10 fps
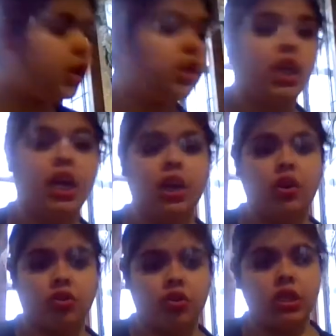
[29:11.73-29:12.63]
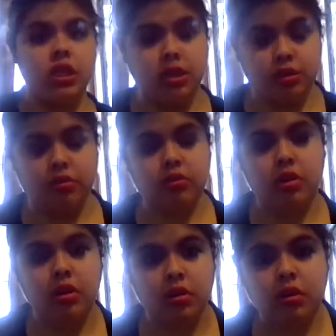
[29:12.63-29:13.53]
entire year.
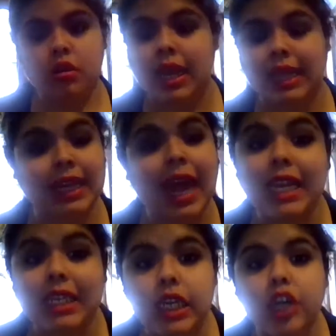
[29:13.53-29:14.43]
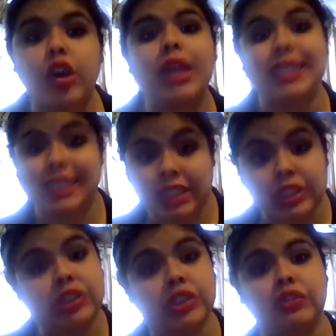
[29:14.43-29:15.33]
Like last year and this
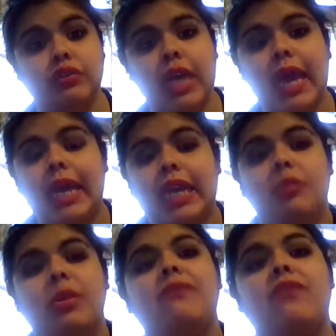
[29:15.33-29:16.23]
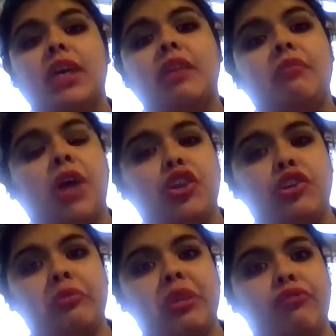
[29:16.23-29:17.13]
year too. They've been fucking
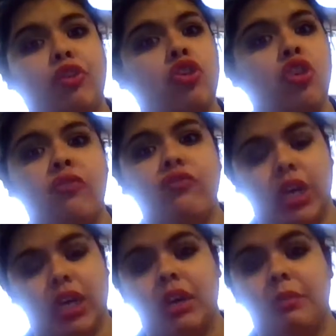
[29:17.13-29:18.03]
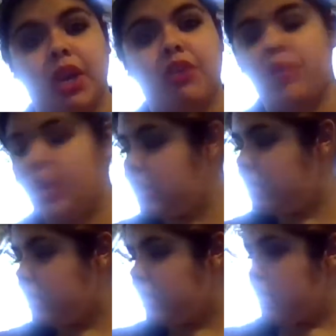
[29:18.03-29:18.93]
bothering me for no fucking apparent
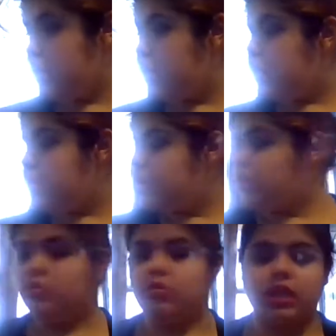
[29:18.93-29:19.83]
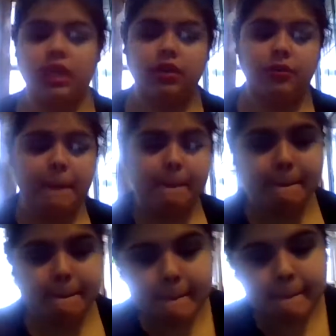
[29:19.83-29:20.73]
reason. So now
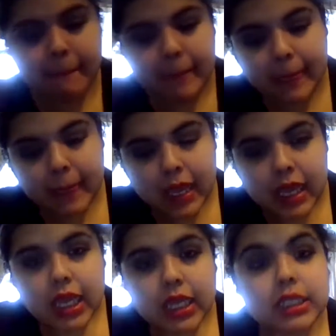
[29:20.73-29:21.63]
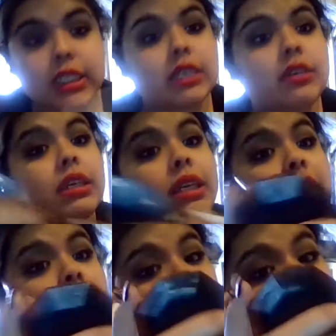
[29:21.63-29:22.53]
she's gonna
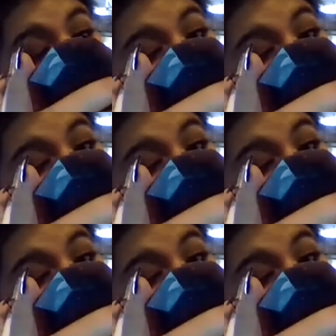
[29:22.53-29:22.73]
get what she